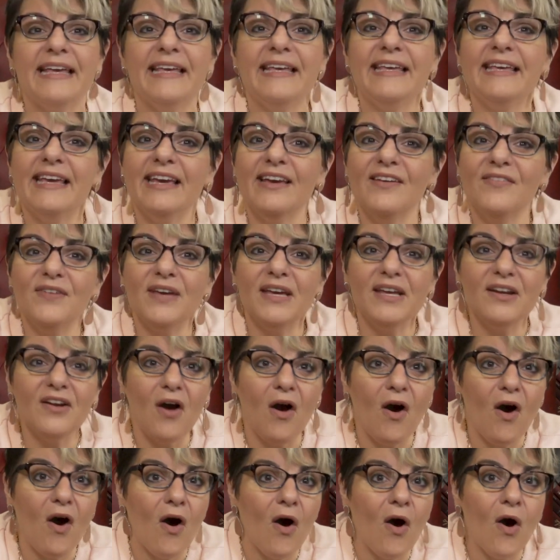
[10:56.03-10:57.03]
Give it
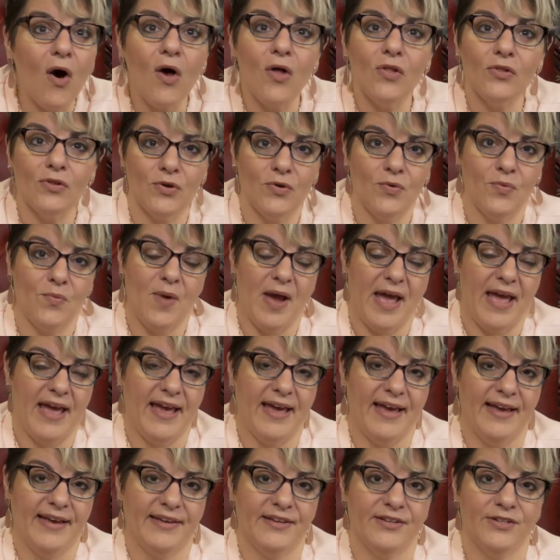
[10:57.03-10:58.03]
all
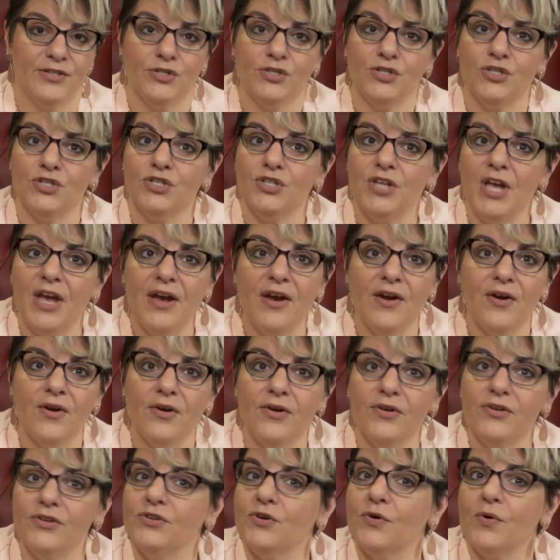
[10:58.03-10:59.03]
away.
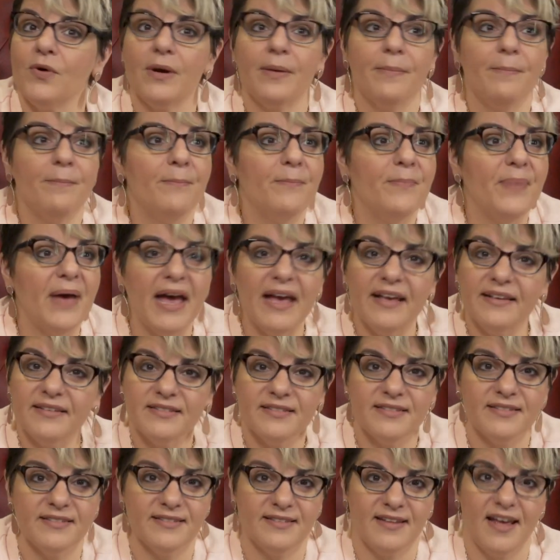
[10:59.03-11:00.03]
Share your
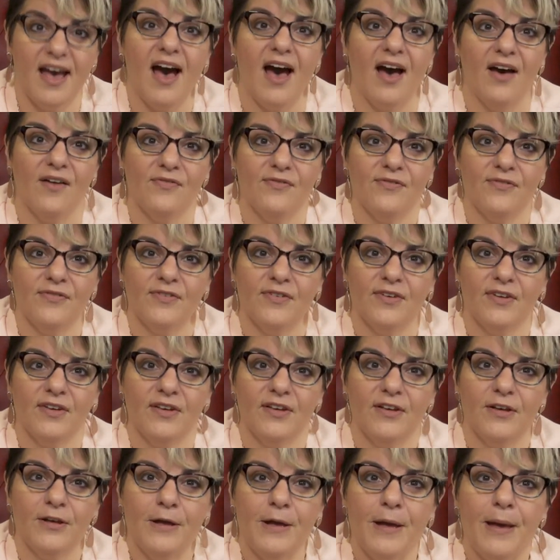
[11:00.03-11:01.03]
best stuff,
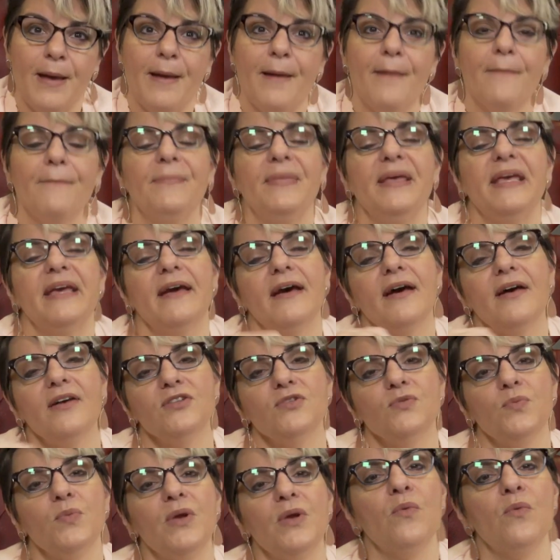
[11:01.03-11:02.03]

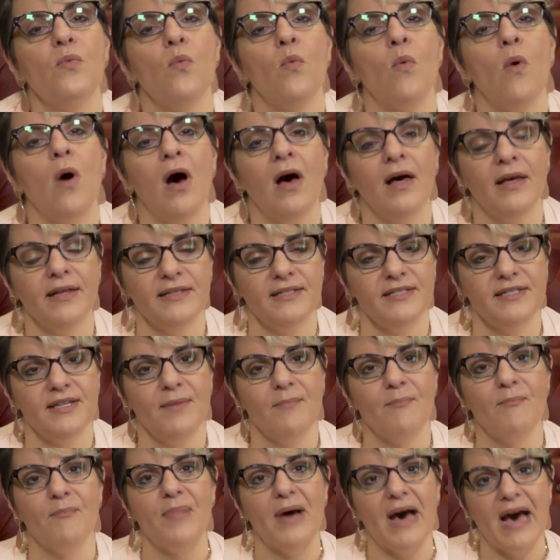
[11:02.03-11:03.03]
because want to
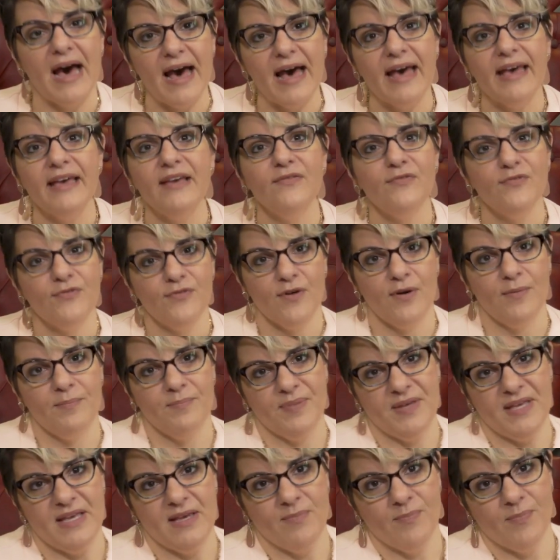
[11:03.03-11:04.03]
buy from
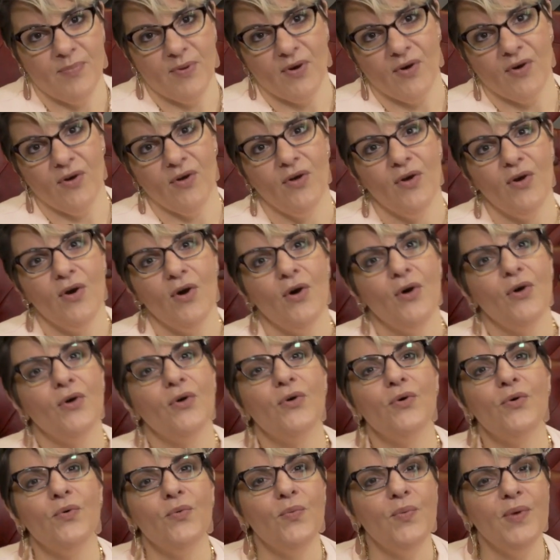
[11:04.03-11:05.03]
people
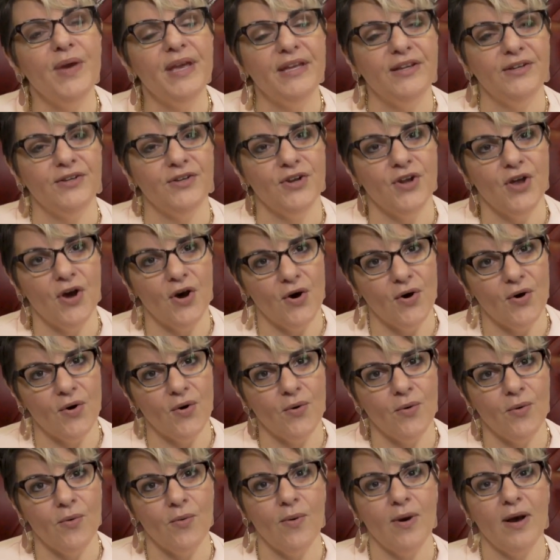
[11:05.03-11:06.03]
who we
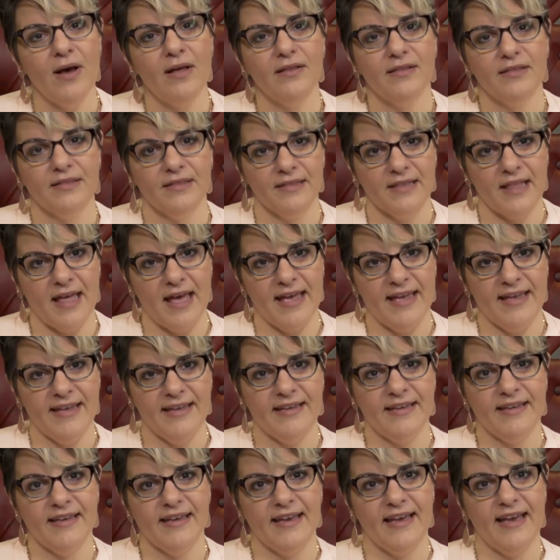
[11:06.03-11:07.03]
know,
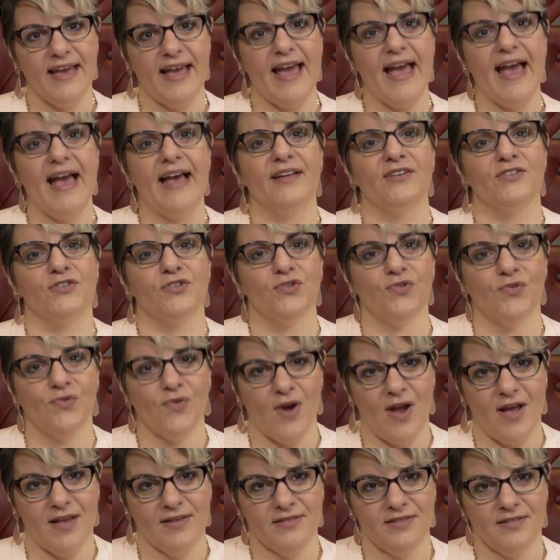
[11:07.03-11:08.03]
like, and
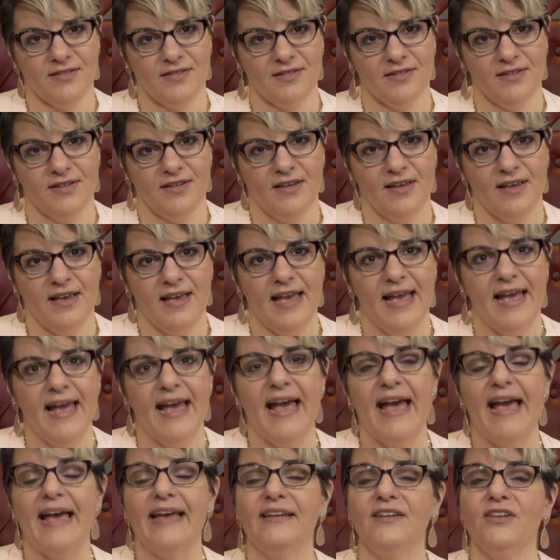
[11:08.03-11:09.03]
trust.
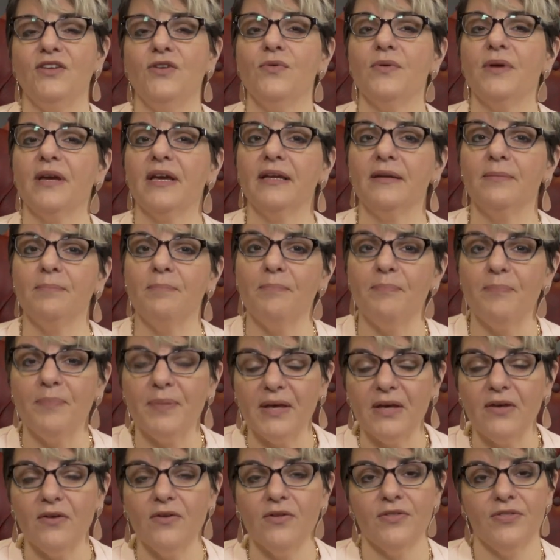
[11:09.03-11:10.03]
And you can
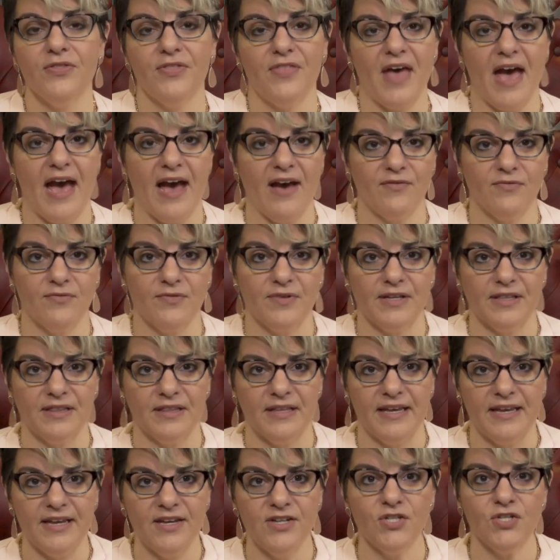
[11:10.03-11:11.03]
build that
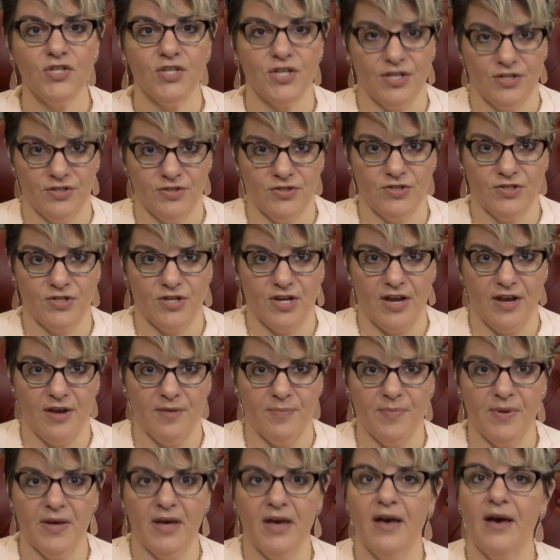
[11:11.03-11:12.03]

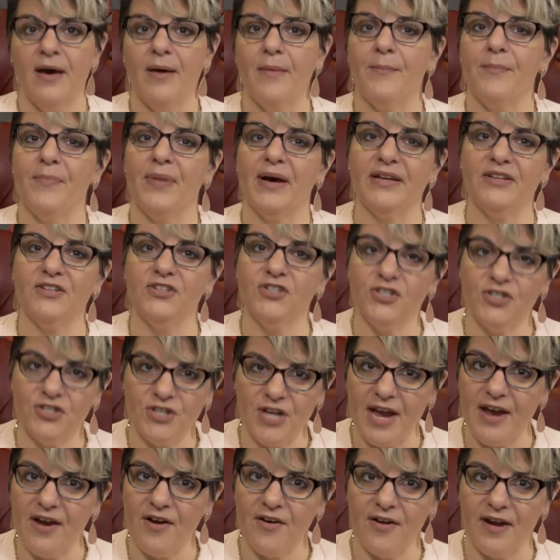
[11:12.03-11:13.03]
relationship by
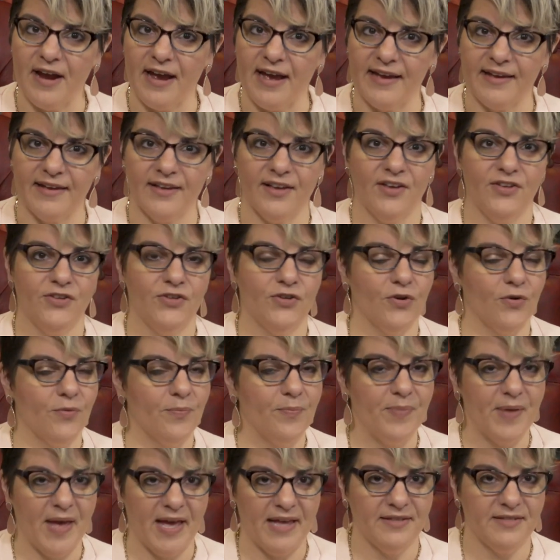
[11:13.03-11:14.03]
sharing your
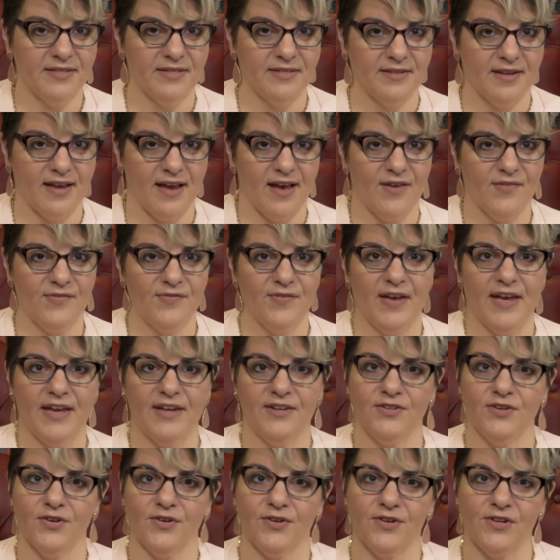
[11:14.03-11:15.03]
best stuff
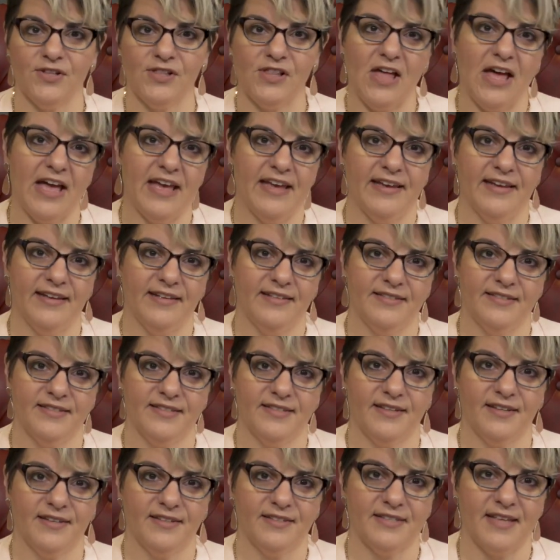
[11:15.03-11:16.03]
and your client's
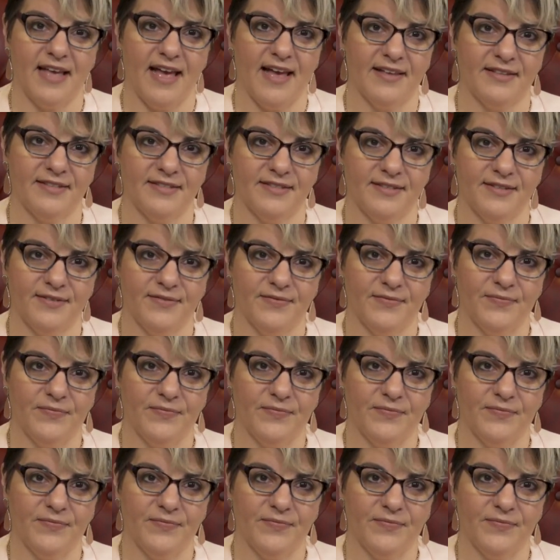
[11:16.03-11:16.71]
success.